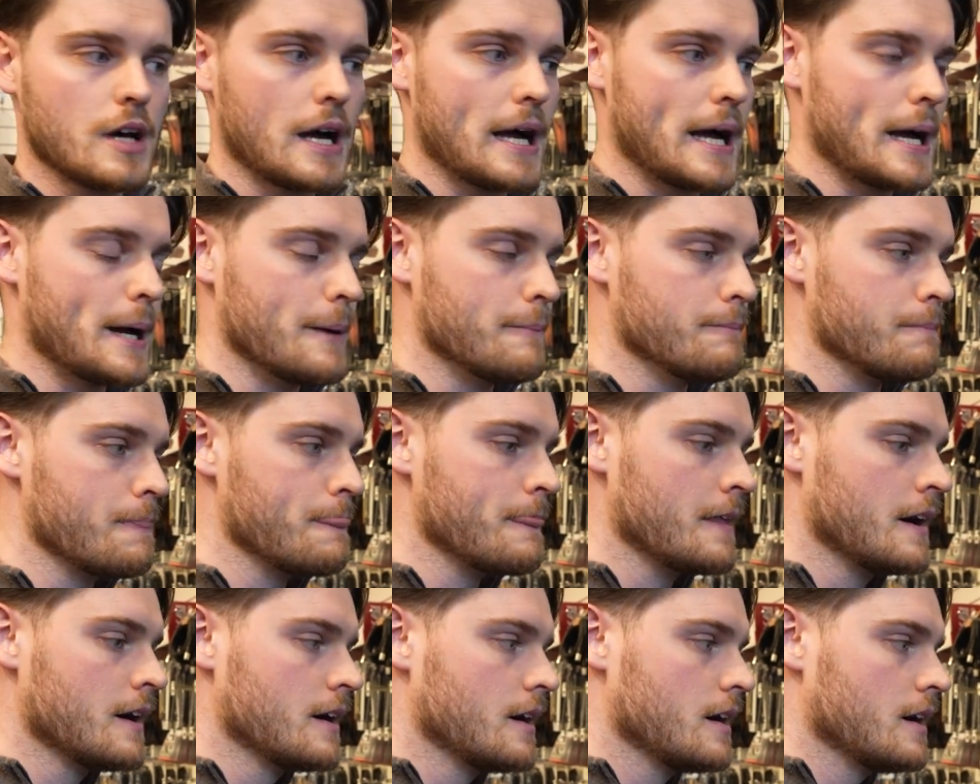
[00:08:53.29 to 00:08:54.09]

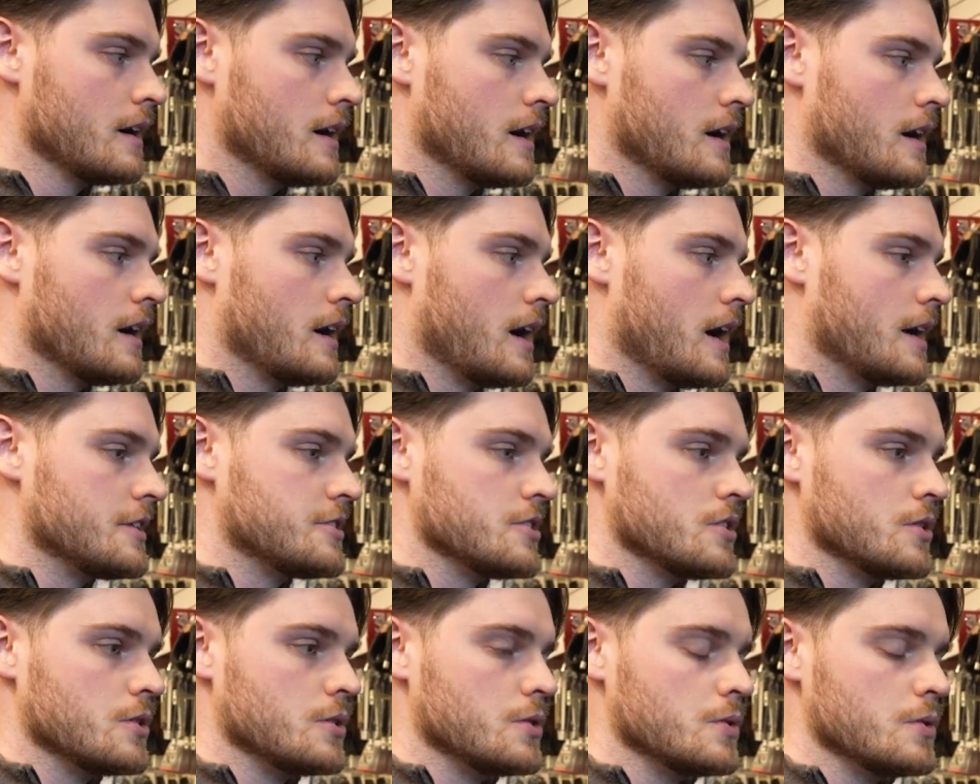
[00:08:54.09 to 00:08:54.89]
I
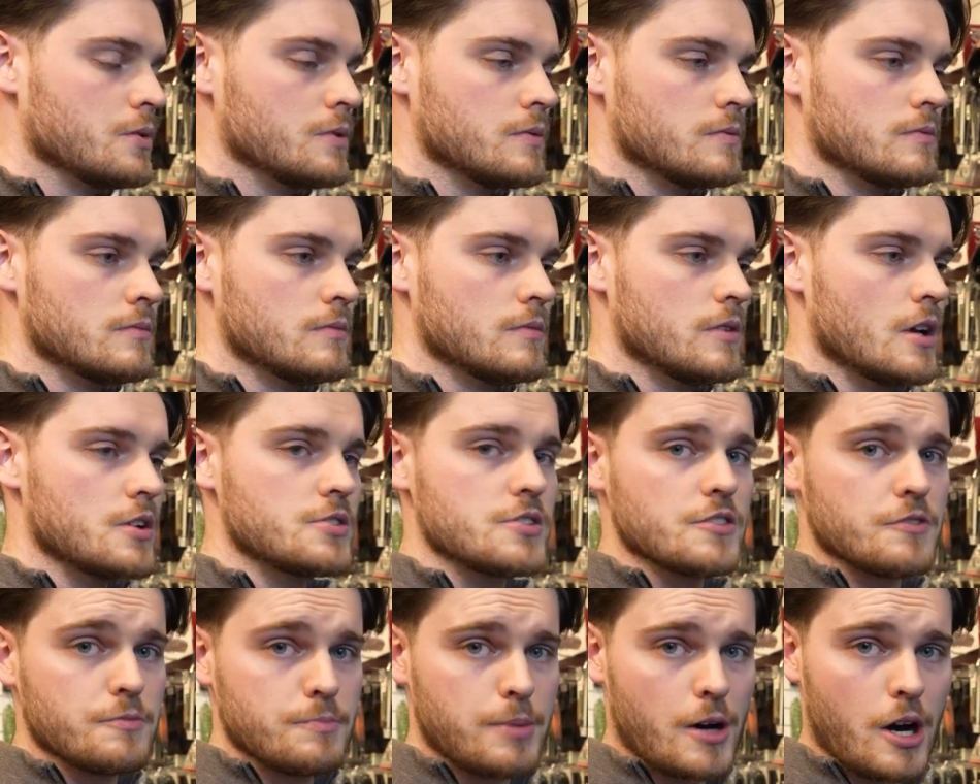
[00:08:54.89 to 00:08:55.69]
do
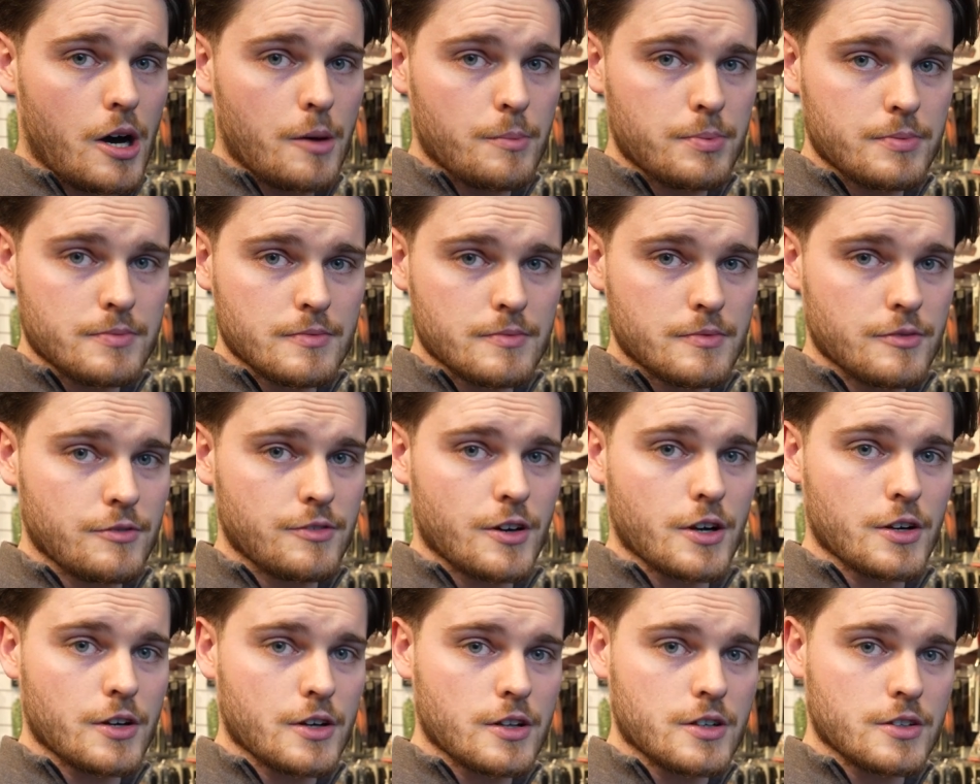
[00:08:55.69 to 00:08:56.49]
lots of pop and
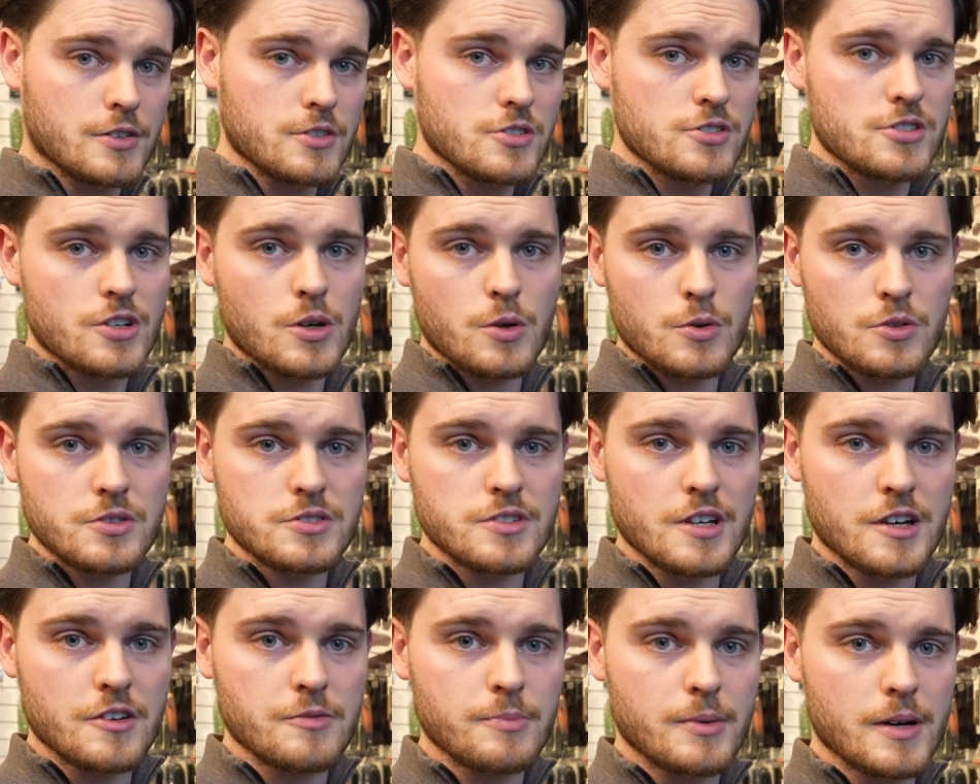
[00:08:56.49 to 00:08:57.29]
funk and soul
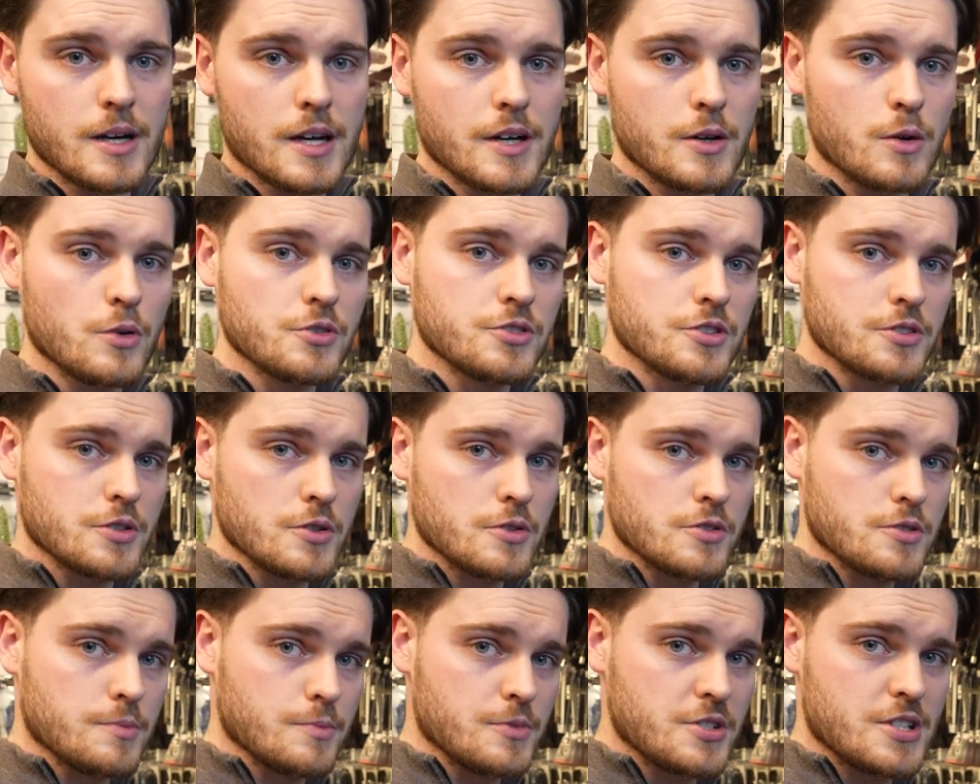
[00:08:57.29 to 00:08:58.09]
stuff, but I also
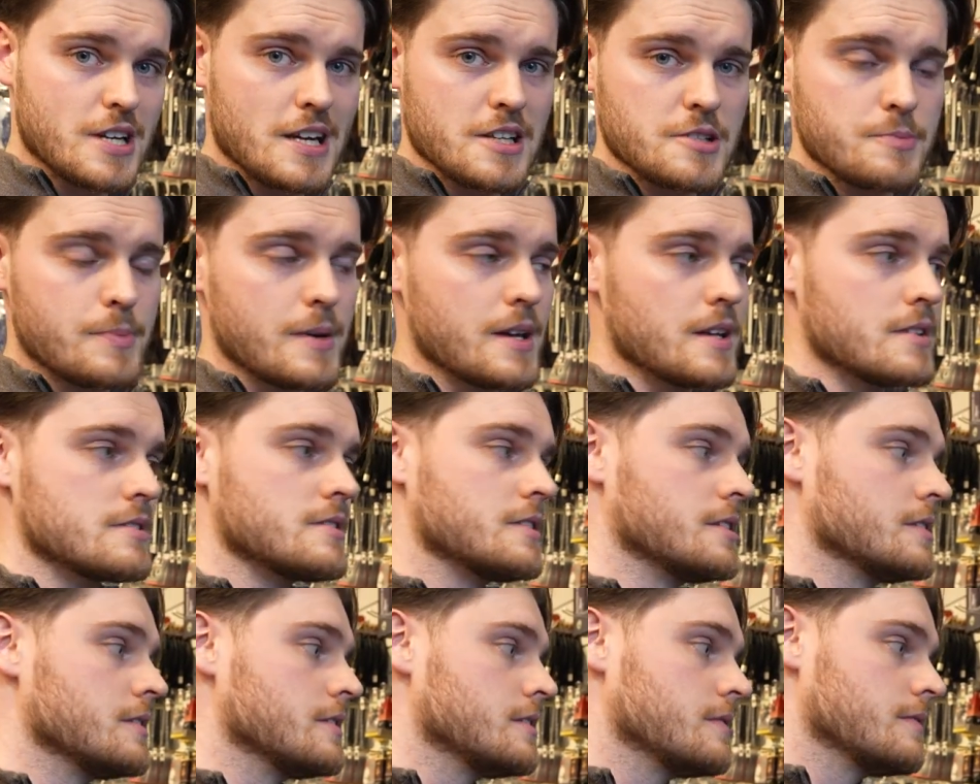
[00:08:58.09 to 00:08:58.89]
do some jazz bits,
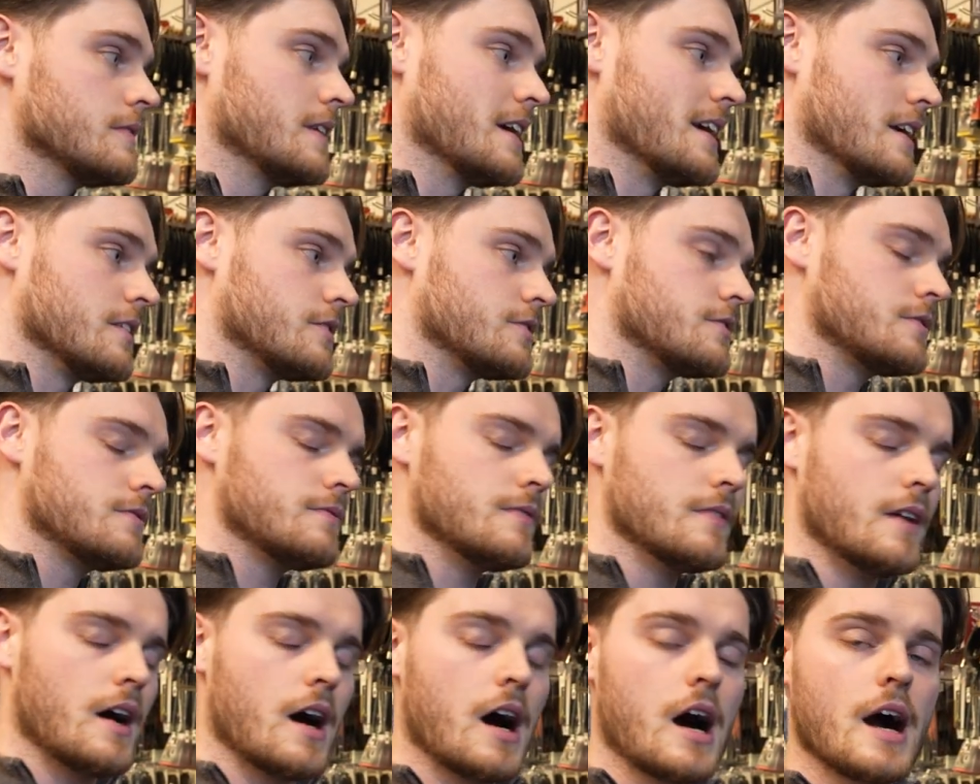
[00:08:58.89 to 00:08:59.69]
and
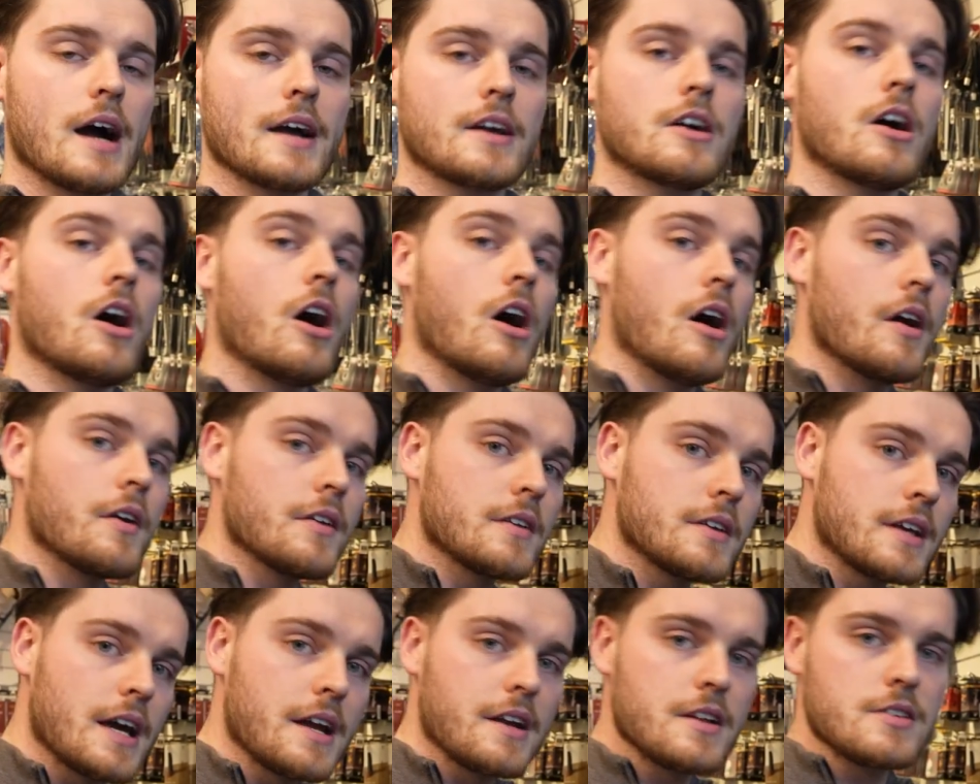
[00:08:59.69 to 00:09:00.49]
I can't get